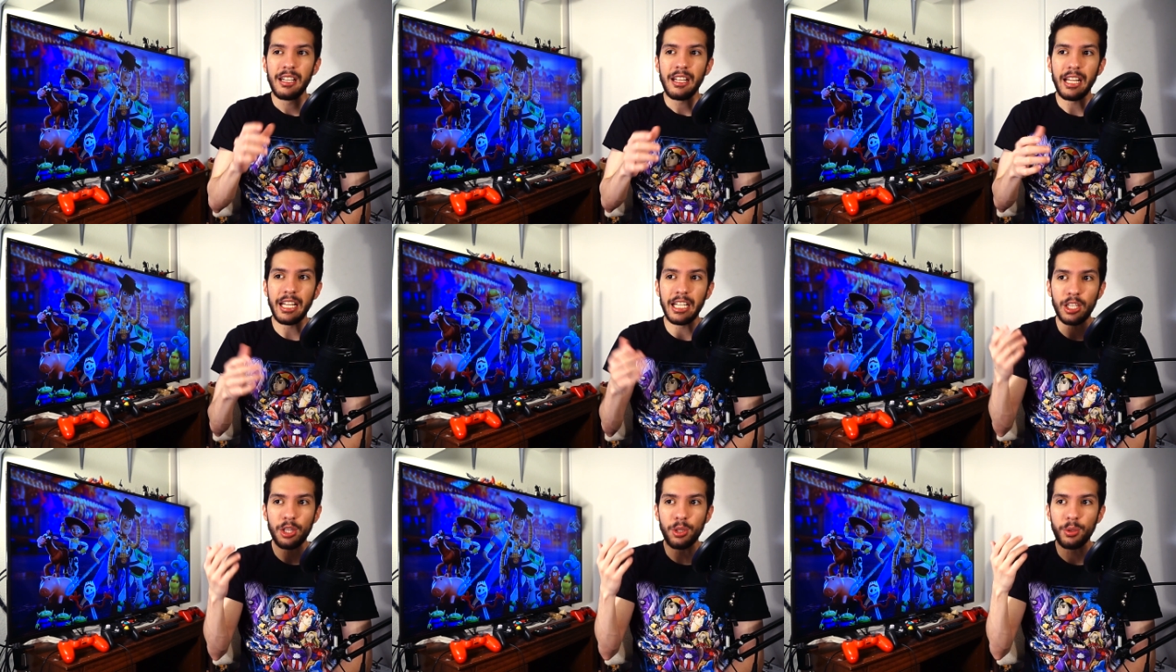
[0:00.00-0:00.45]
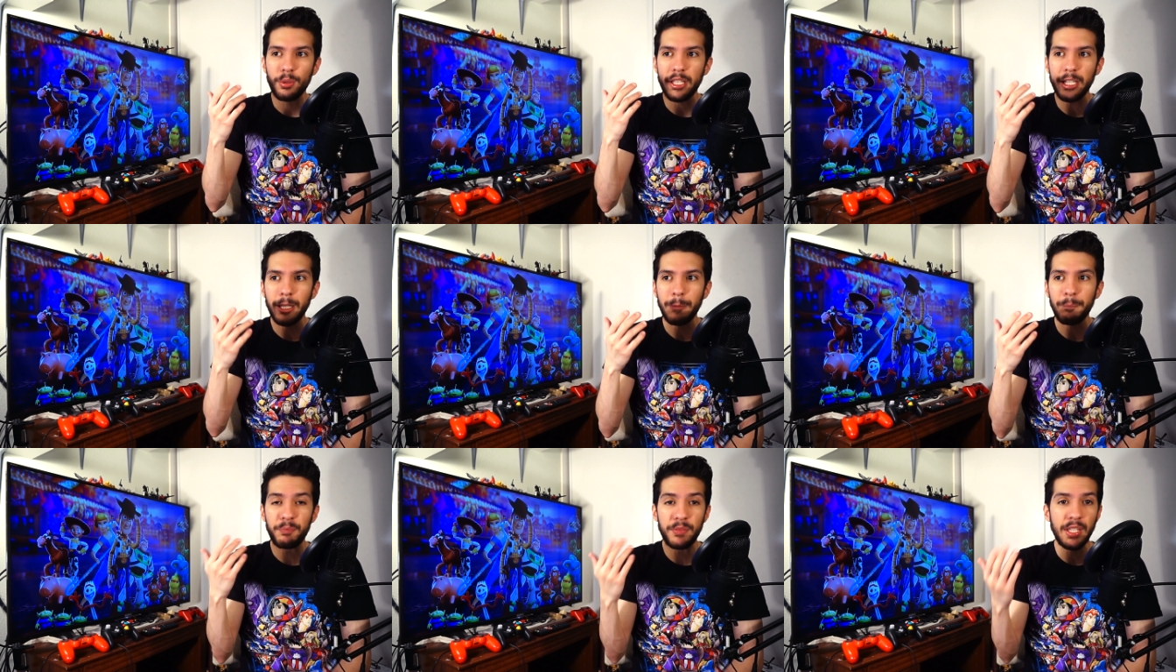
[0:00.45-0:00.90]

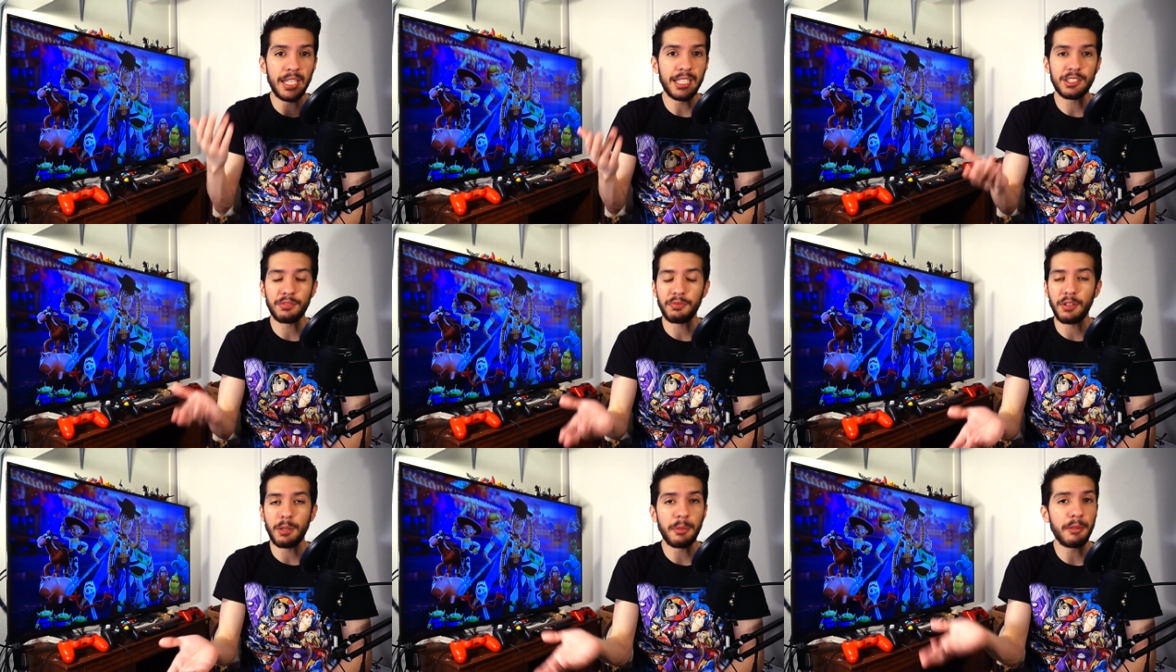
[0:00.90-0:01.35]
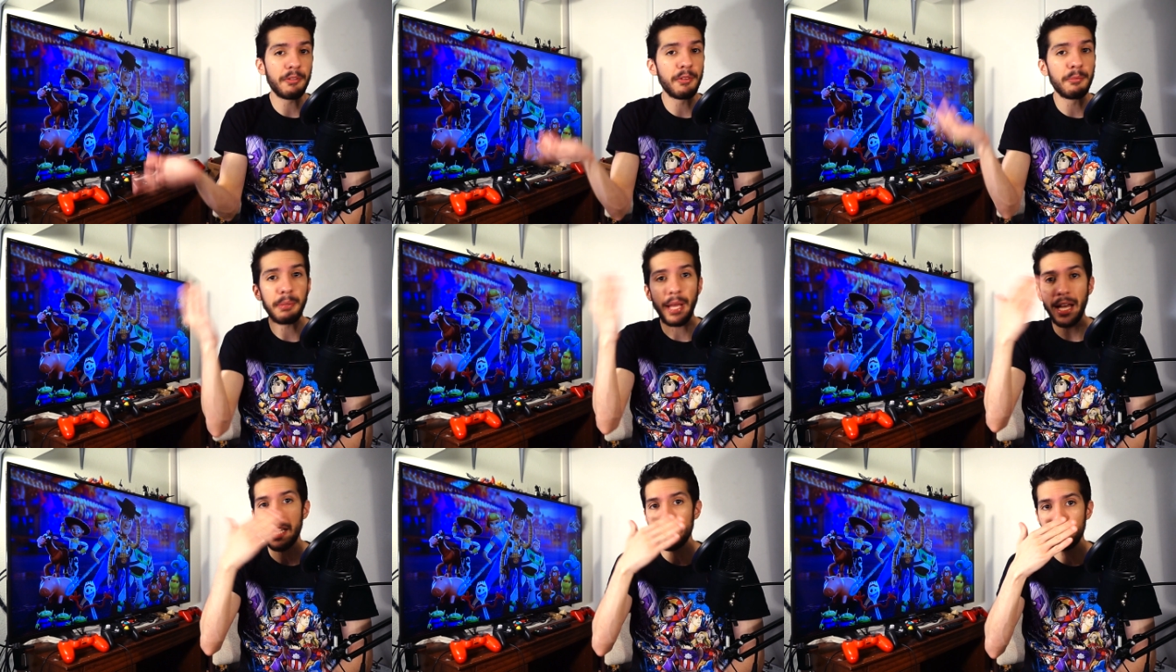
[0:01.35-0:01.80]
including things from
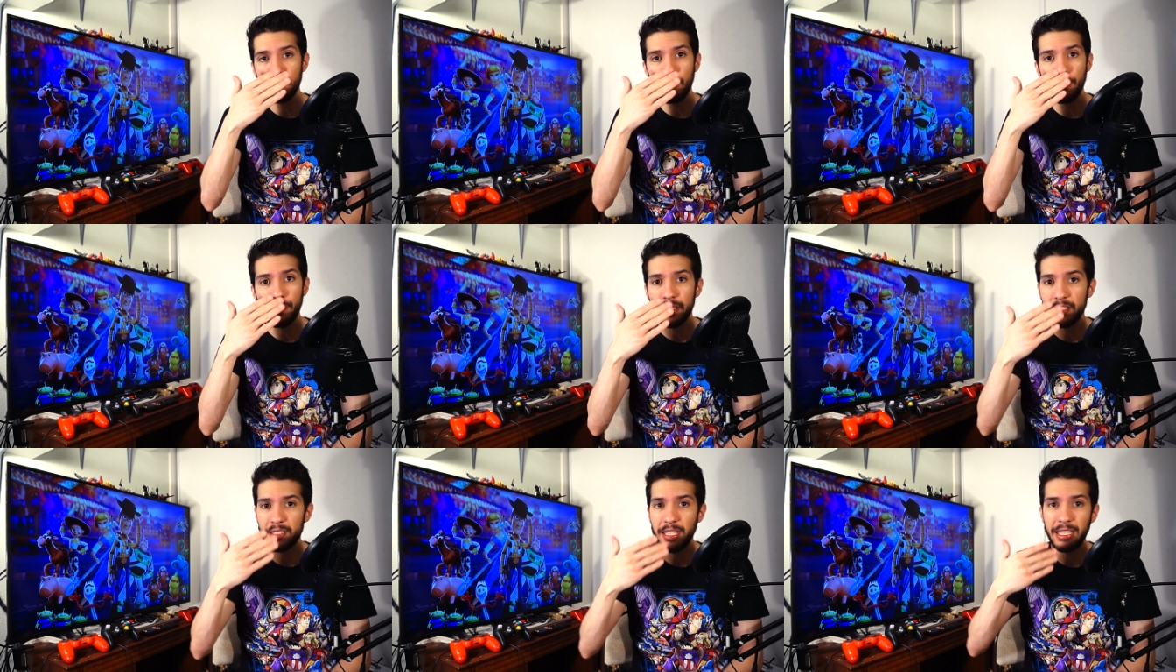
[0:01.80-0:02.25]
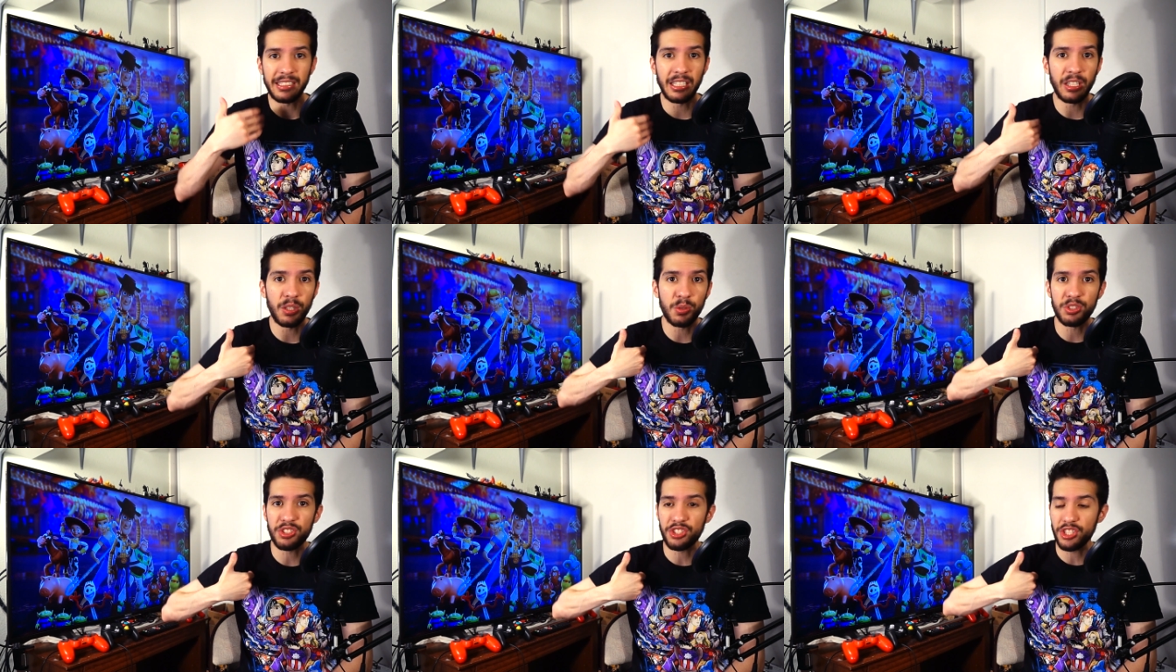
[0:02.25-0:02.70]
even past movies, like the
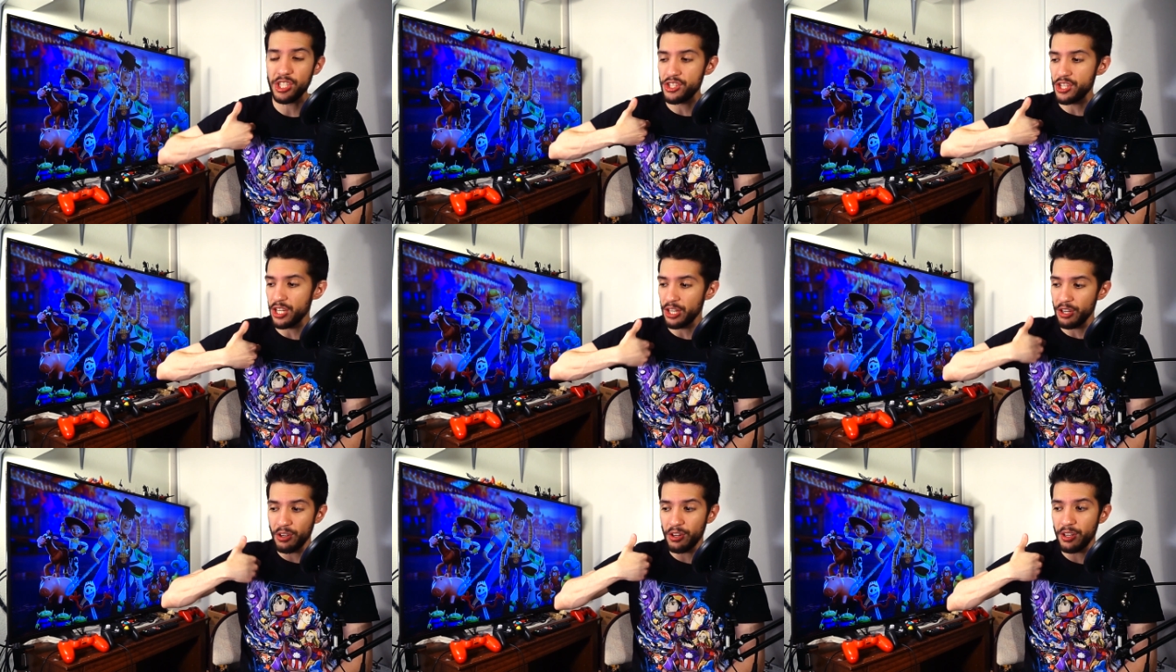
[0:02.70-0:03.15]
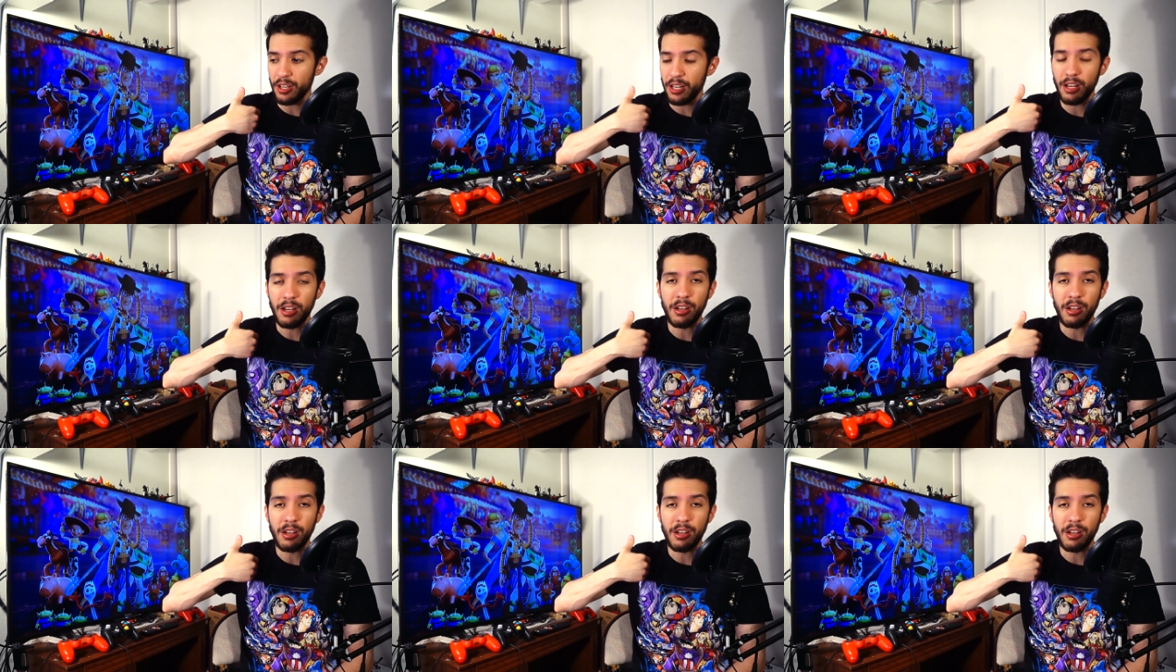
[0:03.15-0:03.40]
little stitching on,